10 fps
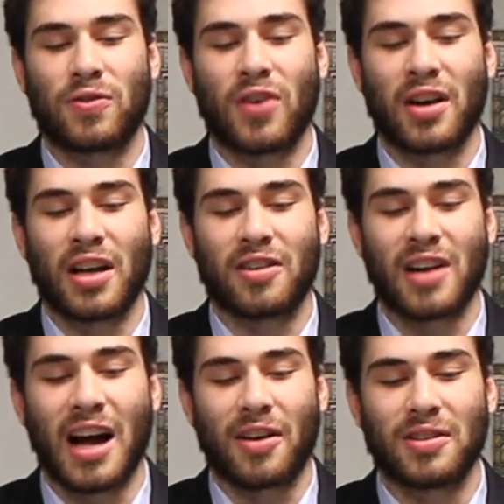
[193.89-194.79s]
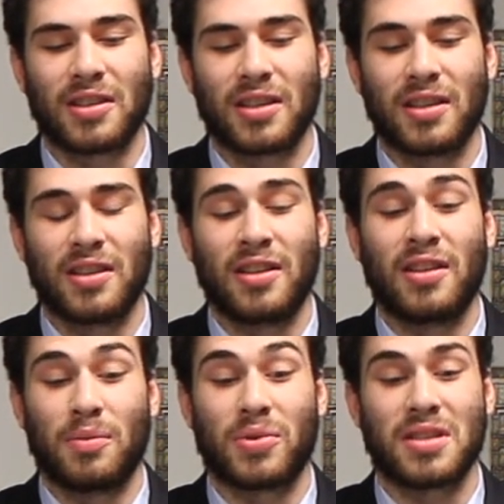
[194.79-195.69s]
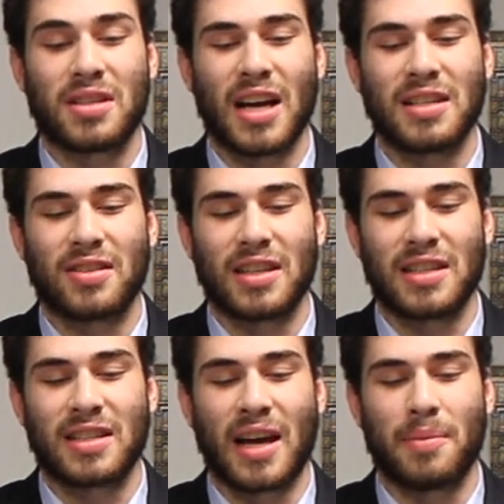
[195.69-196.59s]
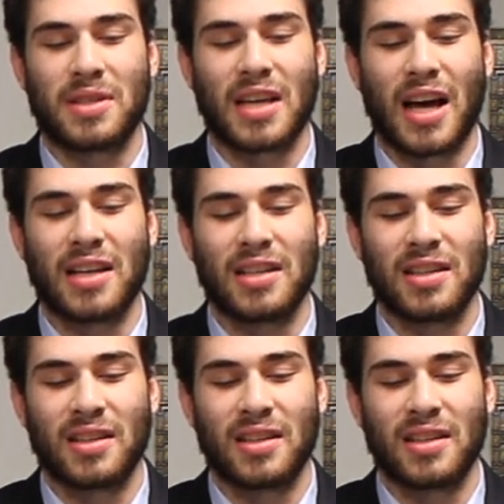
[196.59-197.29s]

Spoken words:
fucking around. Precisely, Sam said.